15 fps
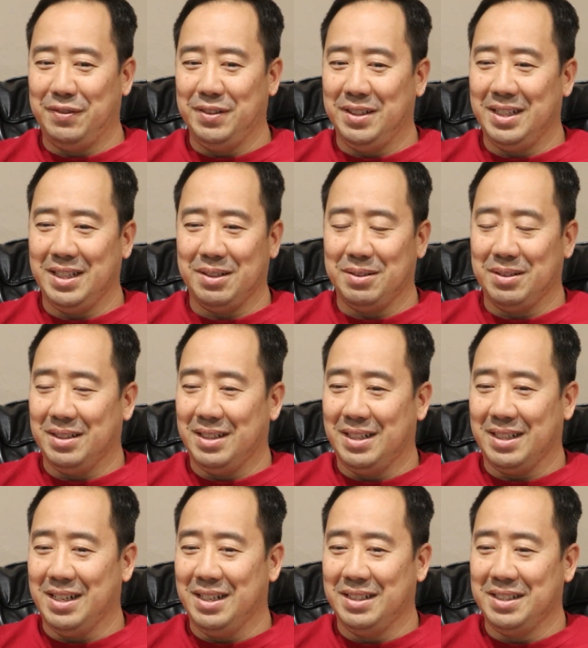I feel like
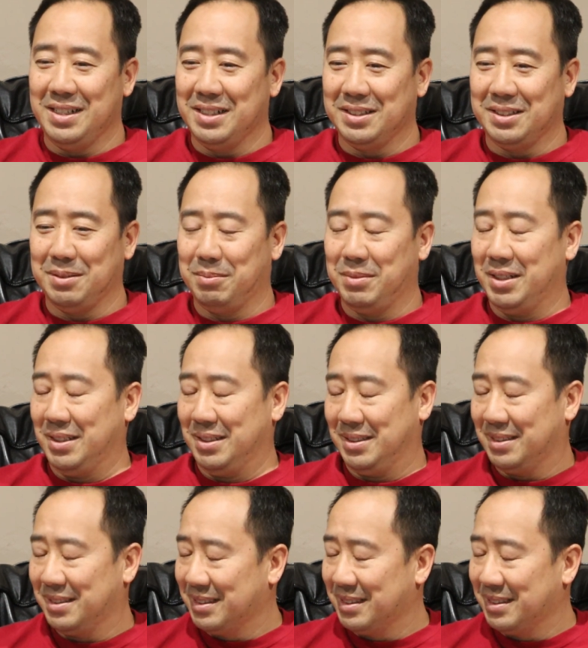I got a Dennis the Menace.